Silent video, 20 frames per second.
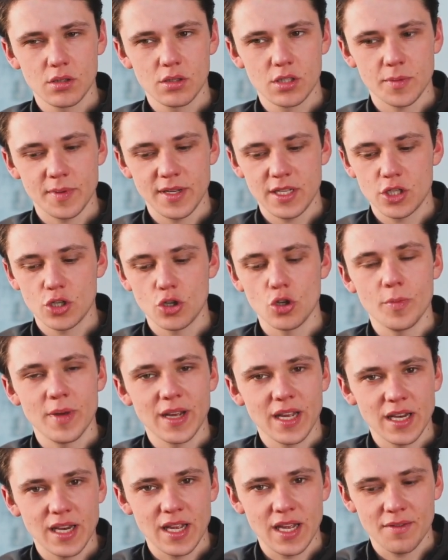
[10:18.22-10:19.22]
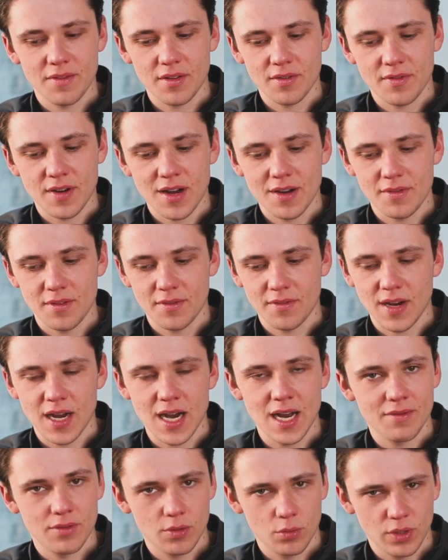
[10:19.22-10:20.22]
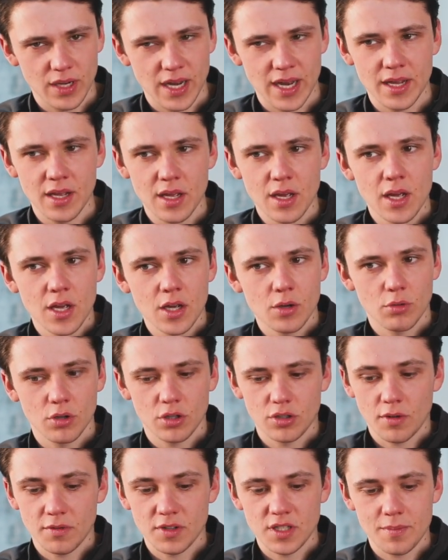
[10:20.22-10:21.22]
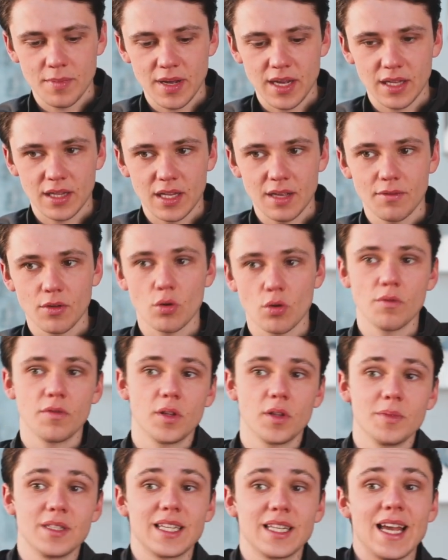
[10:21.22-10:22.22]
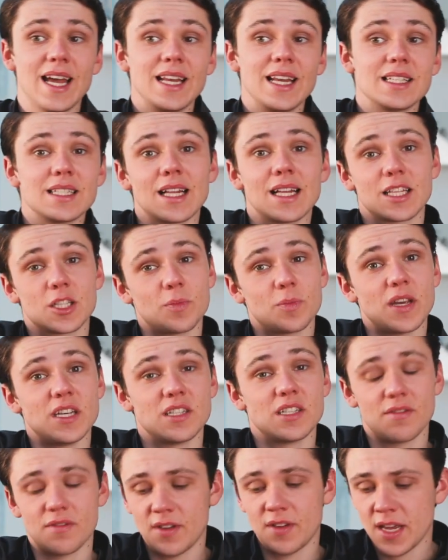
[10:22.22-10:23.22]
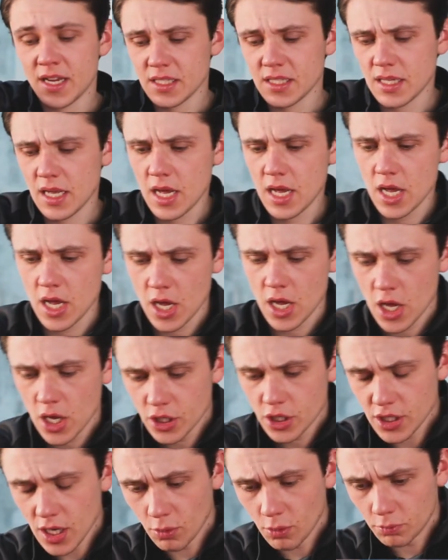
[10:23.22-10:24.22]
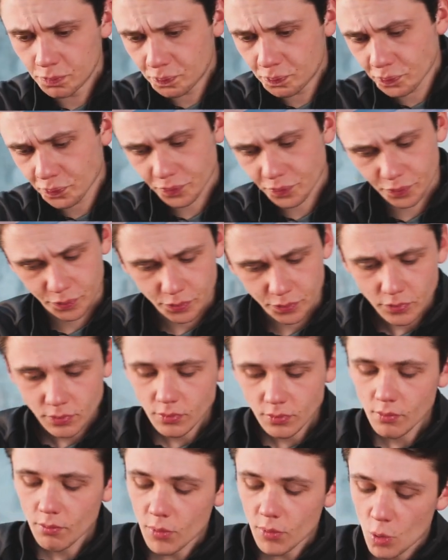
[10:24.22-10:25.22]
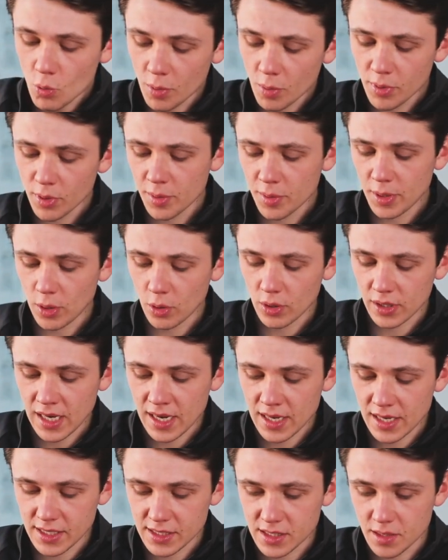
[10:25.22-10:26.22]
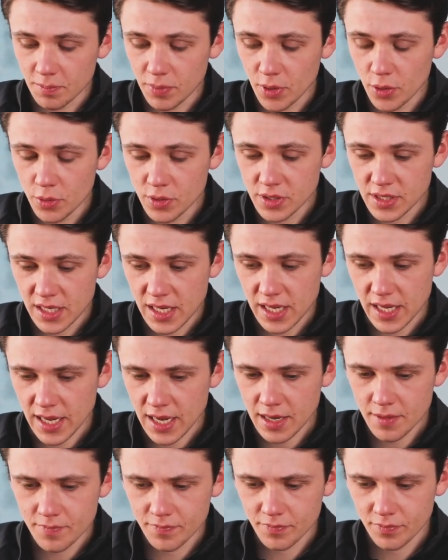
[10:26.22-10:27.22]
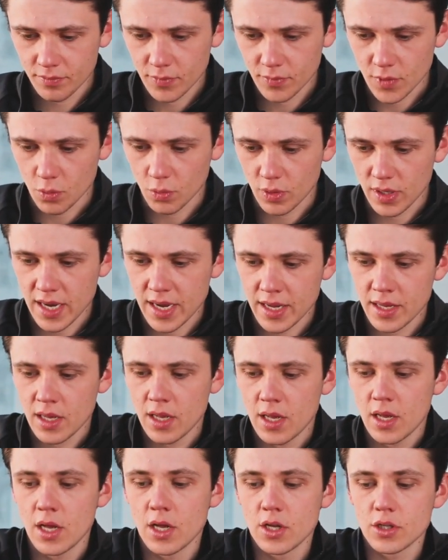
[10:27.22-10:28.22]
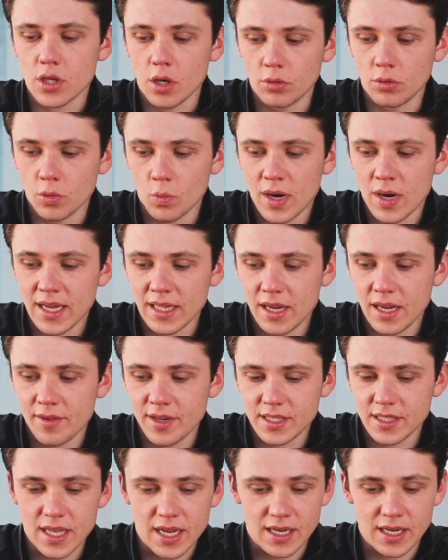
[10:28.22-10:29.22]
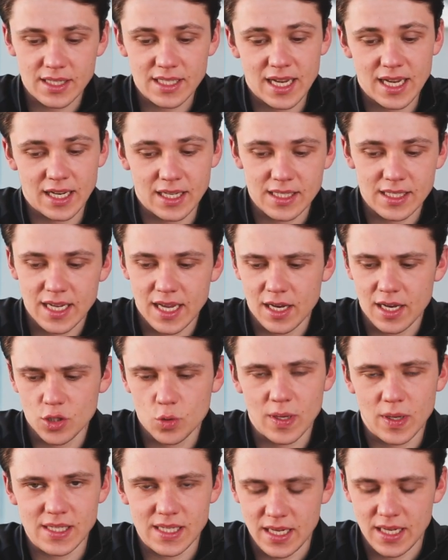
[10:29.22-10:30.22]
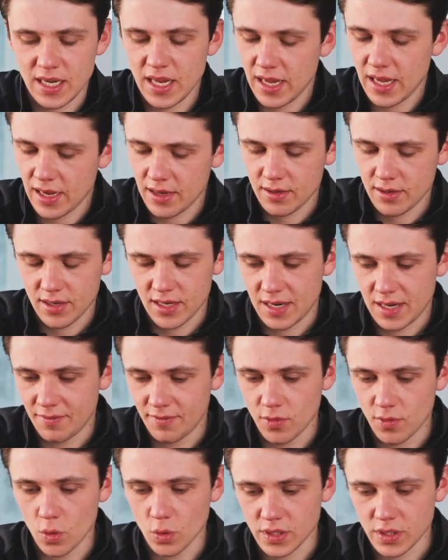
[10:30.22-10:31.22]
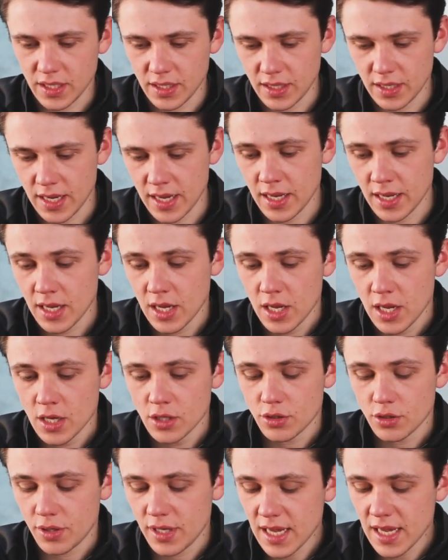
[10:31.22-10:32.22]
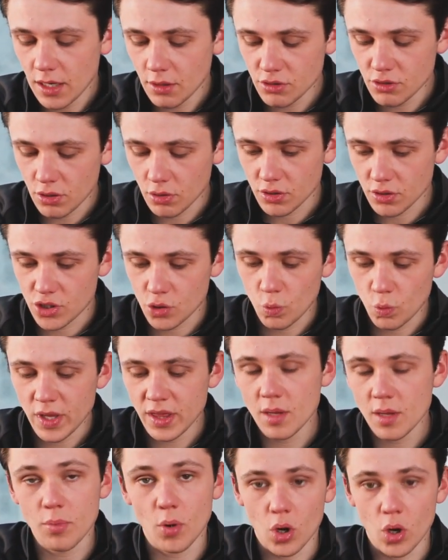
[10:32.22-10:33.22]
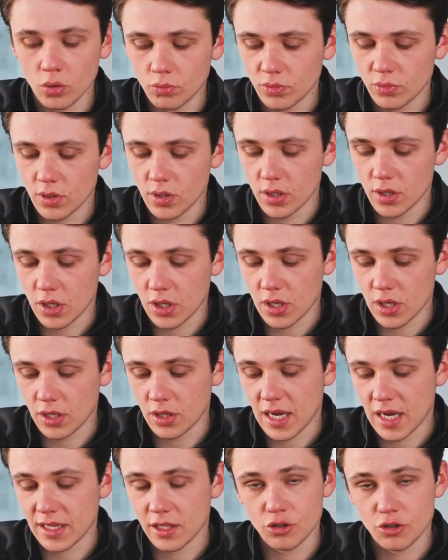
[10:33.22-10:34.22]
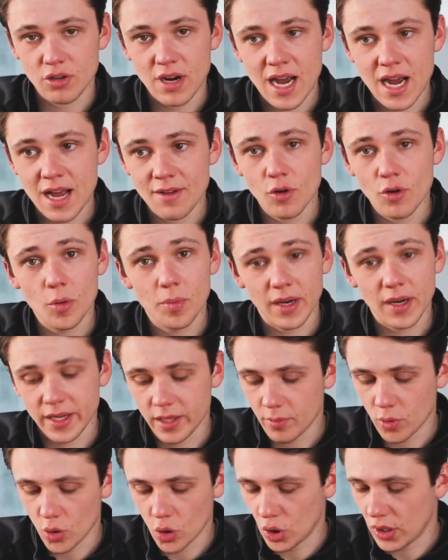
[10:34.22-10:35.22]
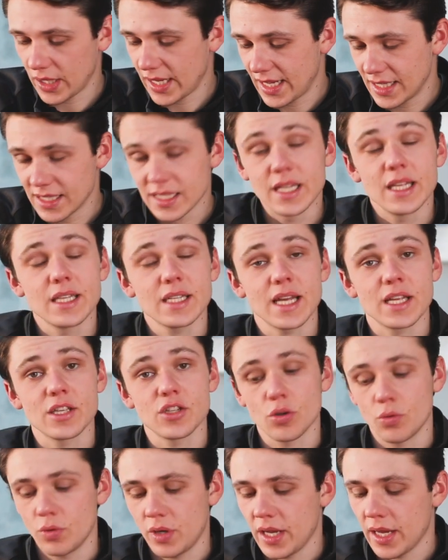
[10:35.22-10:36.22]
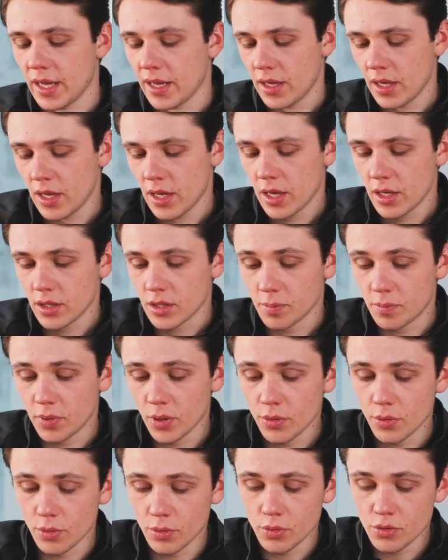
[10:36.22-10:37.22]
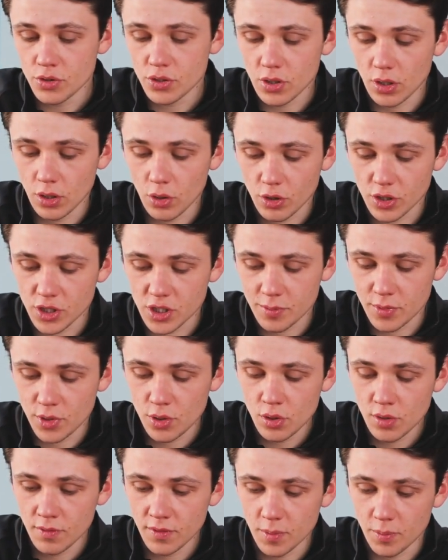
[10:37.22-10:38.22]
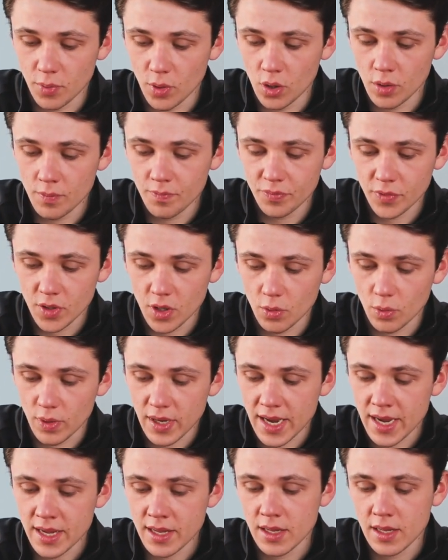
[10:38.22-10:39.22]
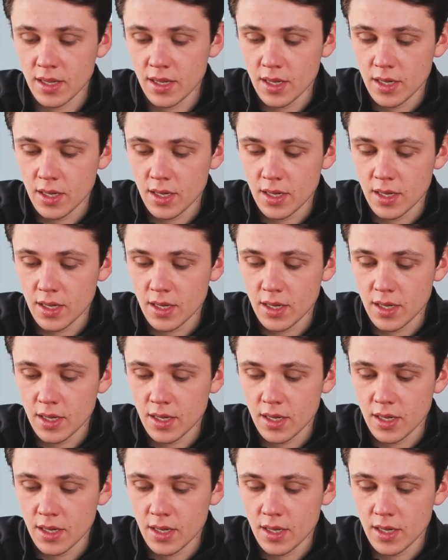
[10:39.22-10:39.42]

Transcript: to be too big in here for a 5v5, okay, you want to obviously make it difficult for them to get into that space at first. So what we're going to be looking at is the blues in here, okay, so the wide areas there are 10 and 10 and 20 in here, and then 40 in there. So the yellows are looking to win the ball and either drive or play the ball into this end zone here. The Blues are looking to manoeuvre the ball, okay,